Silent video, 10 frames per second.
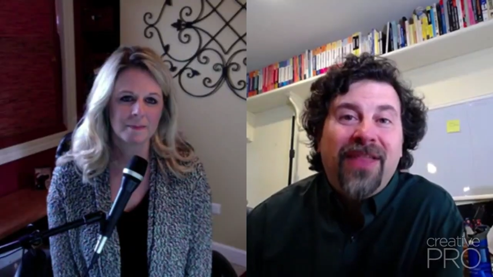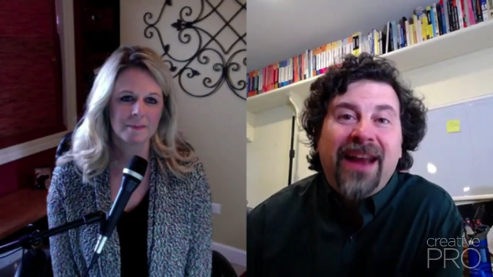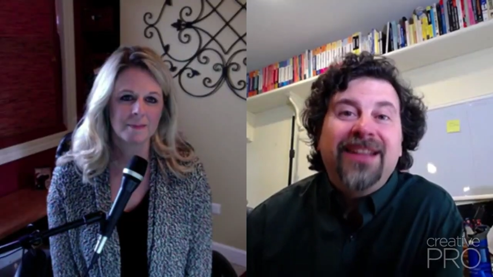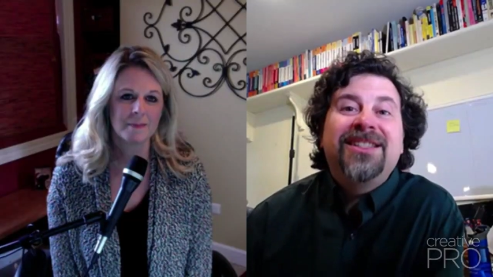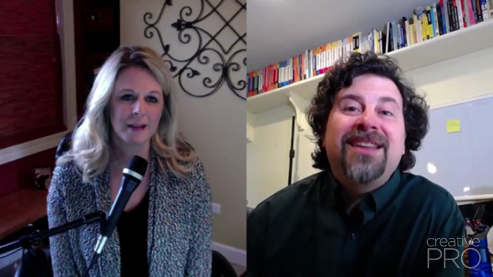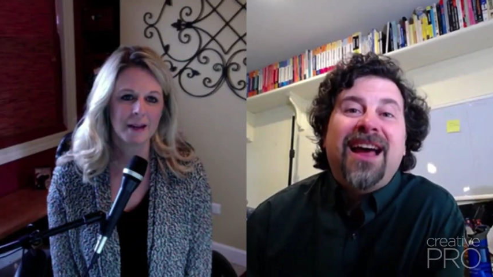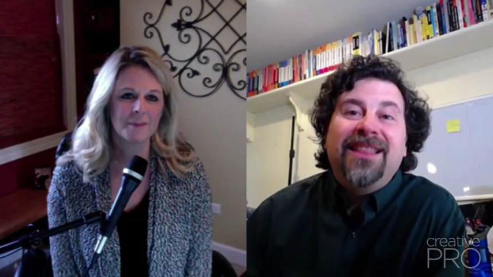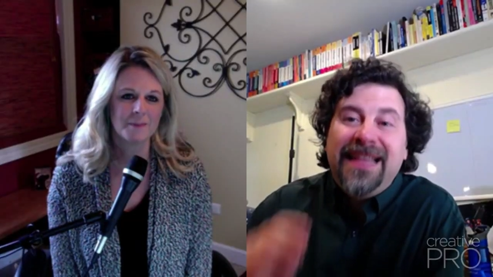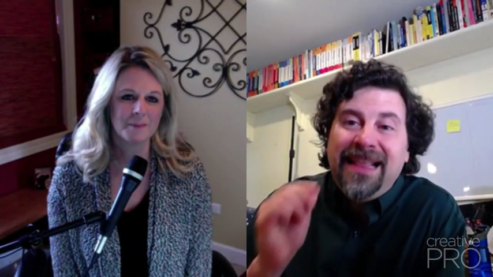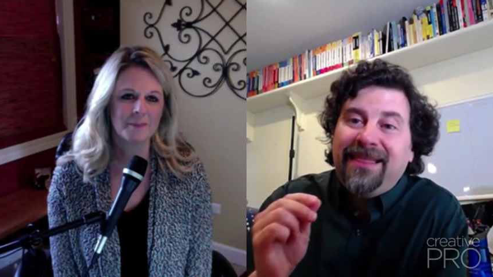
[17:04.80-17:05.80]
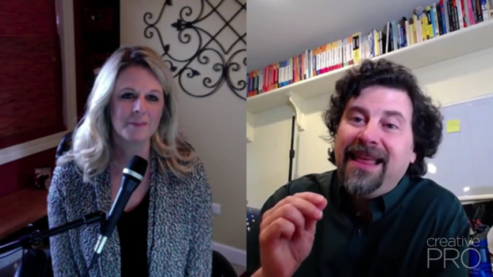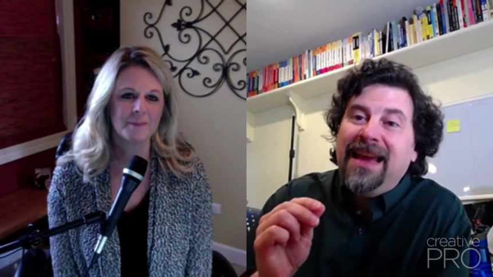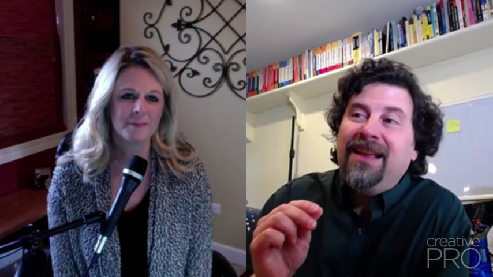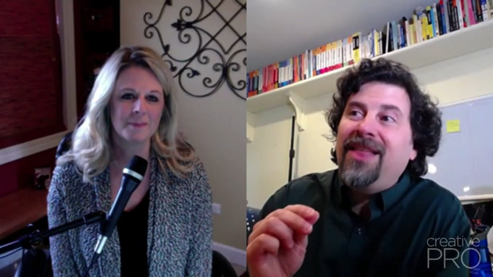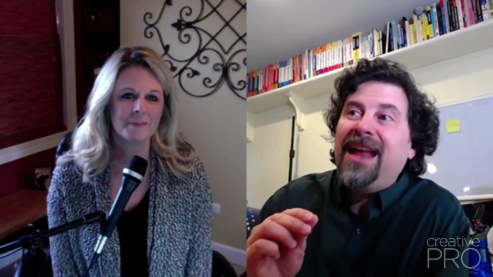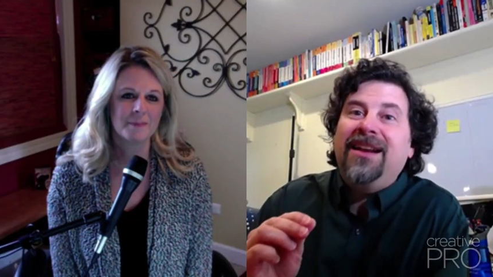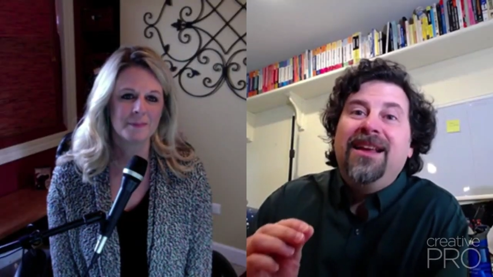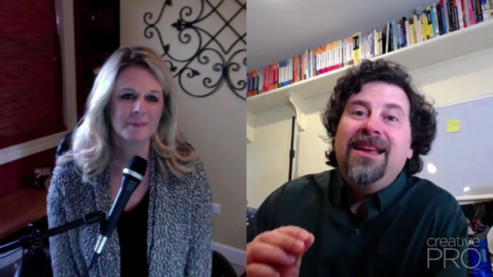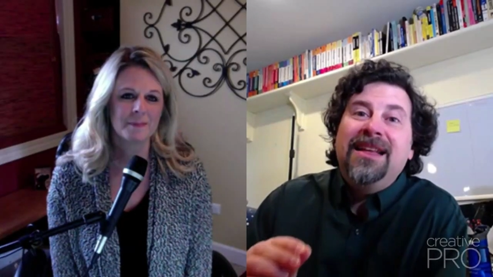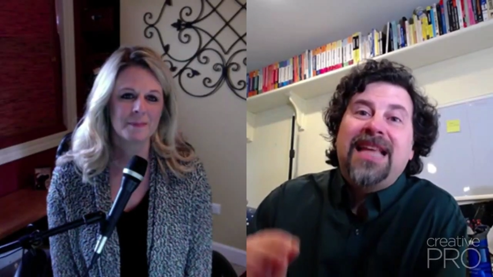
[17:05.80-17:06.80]
Speaker 1: agree. That is a little thing
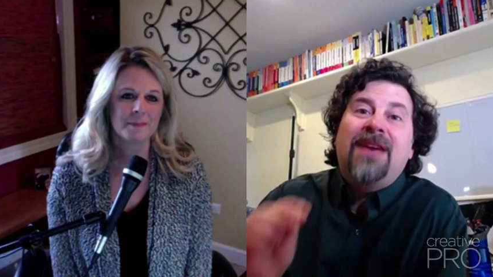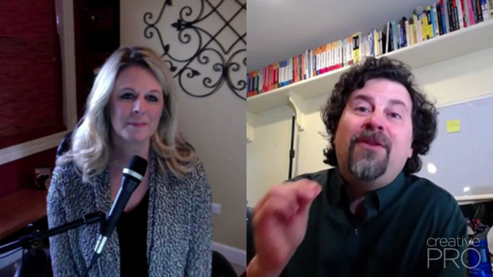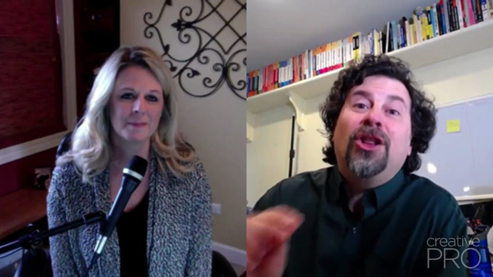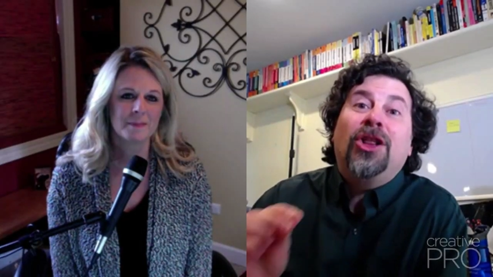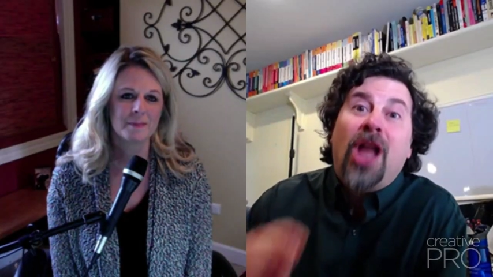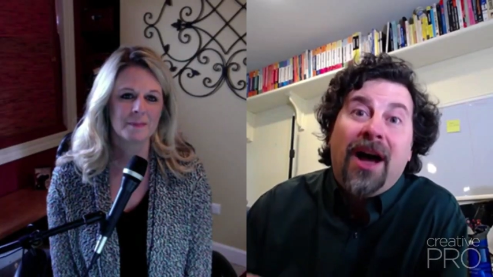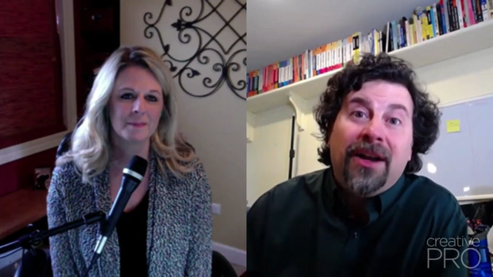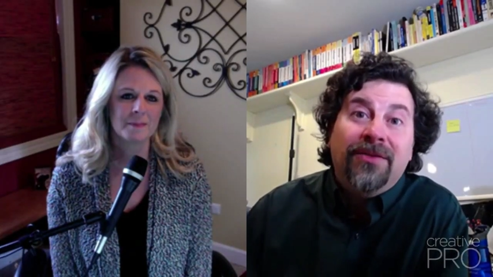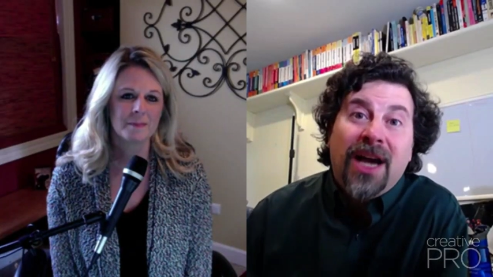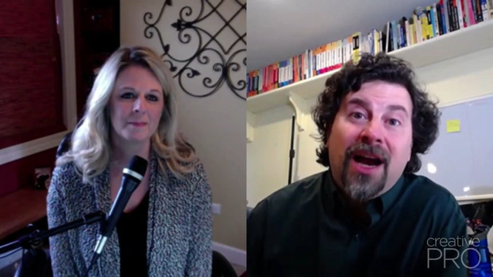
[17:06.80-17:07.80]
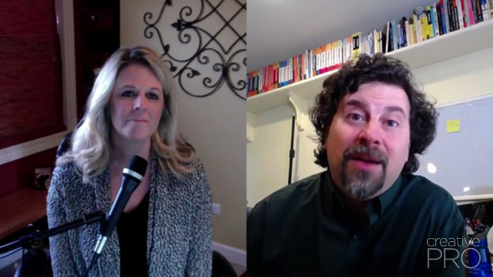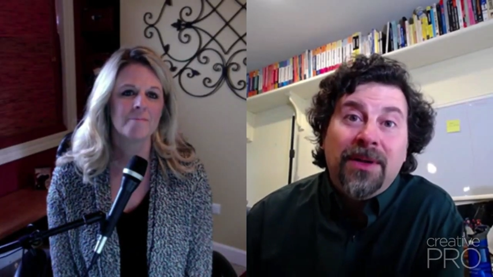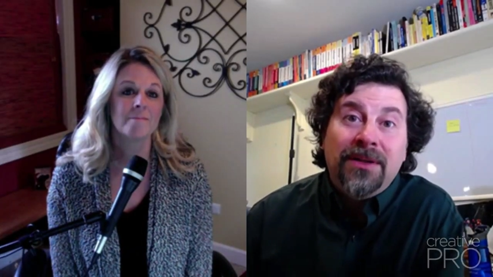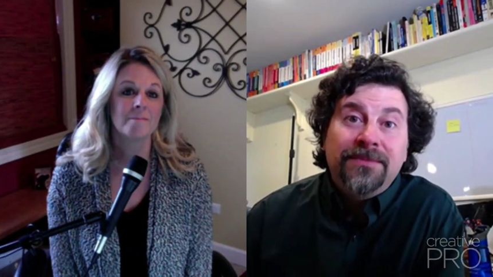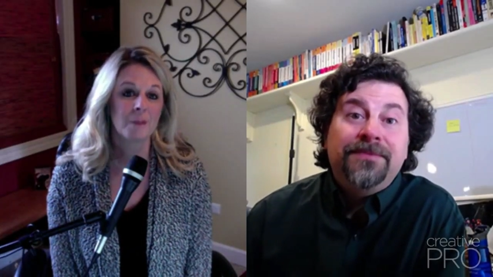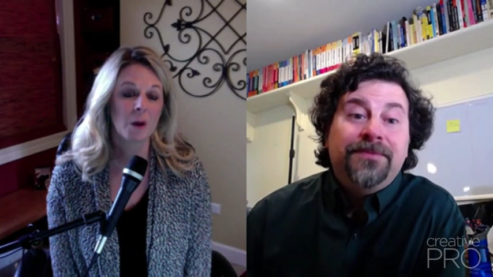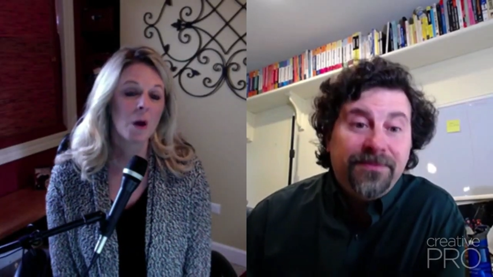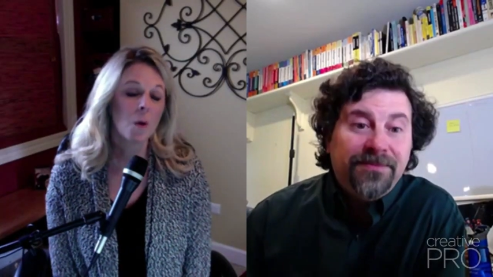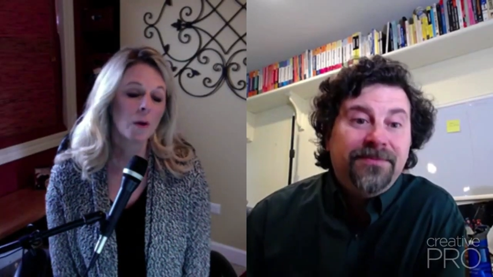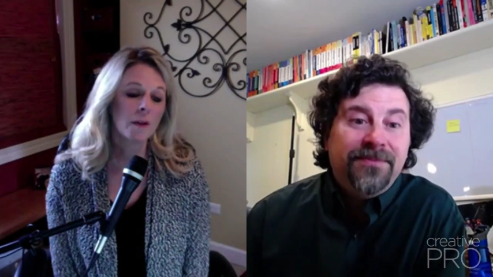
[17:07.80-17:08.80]
that can save a lot of time.
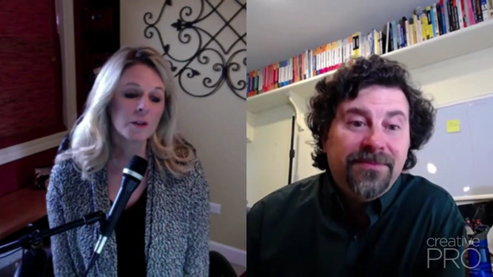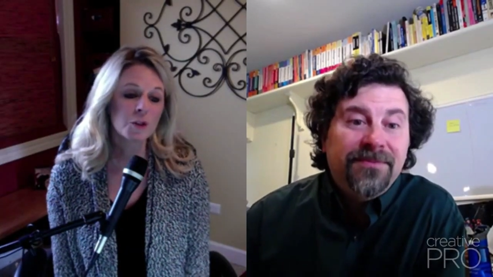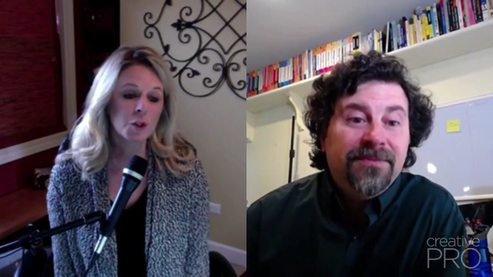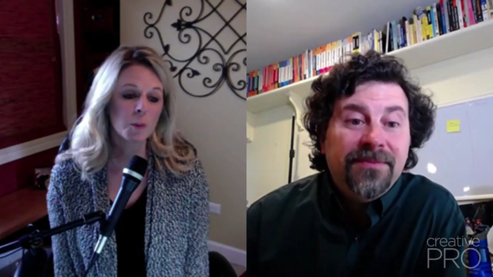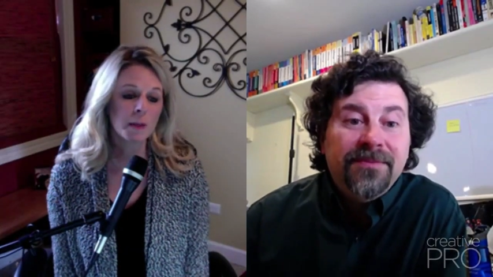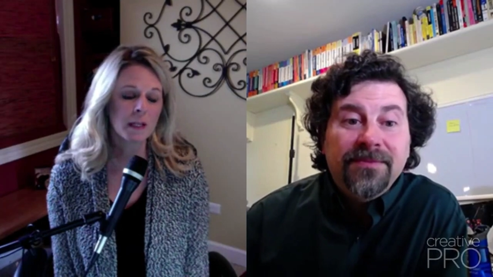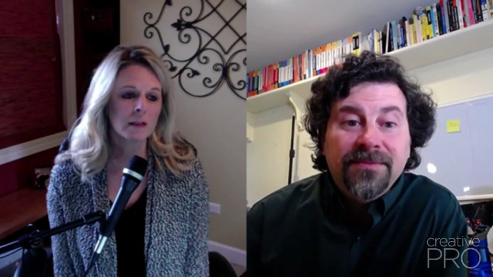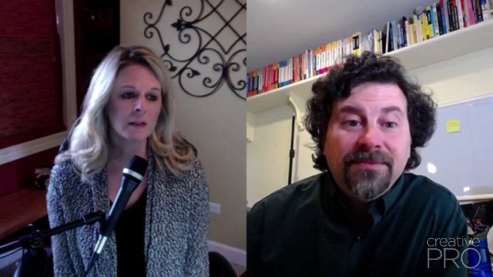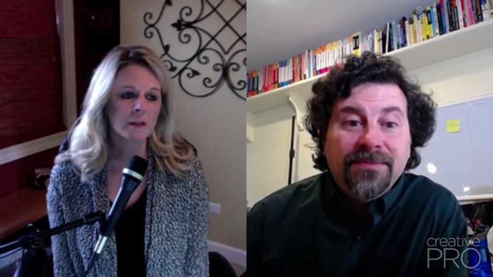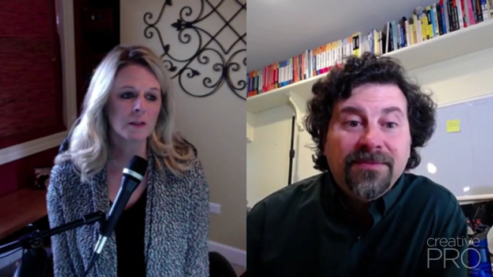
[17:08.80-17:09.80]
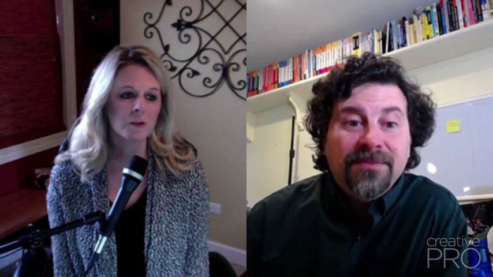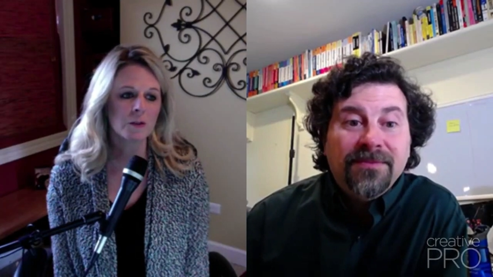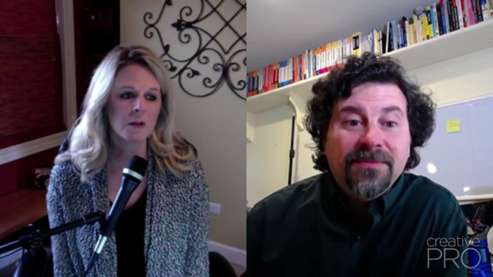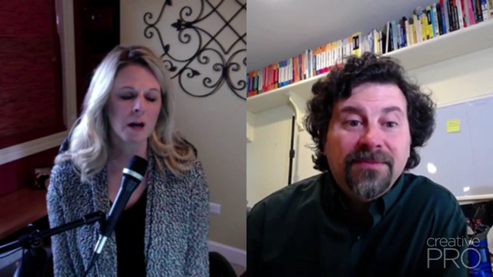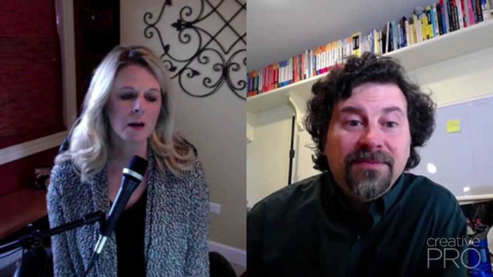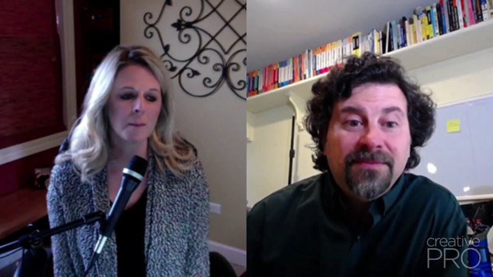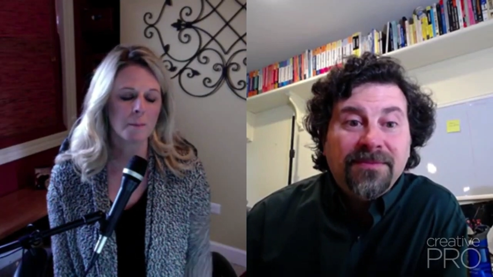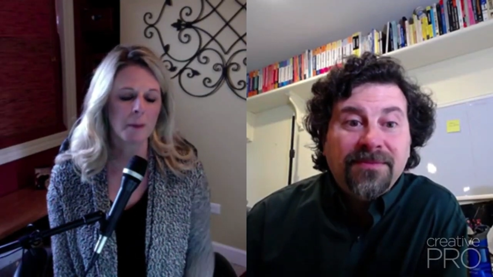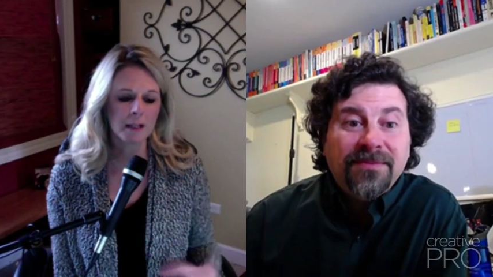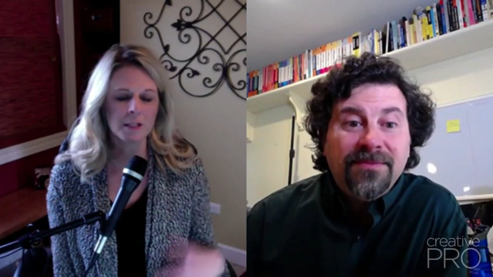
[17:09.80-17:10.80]
Speaker 2: Well, and there's so many little
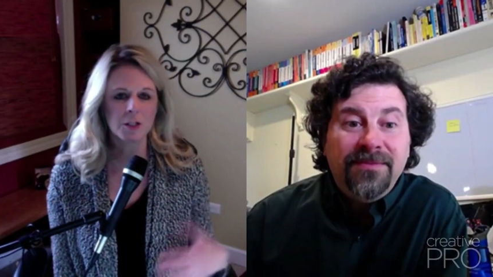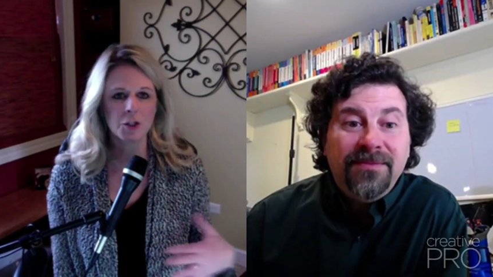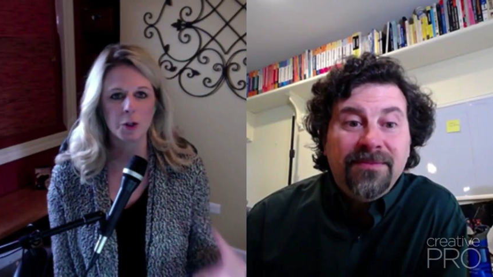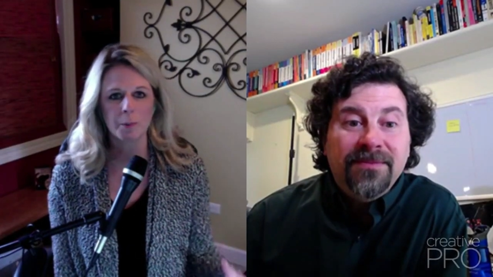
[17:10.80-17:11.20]
buttons that you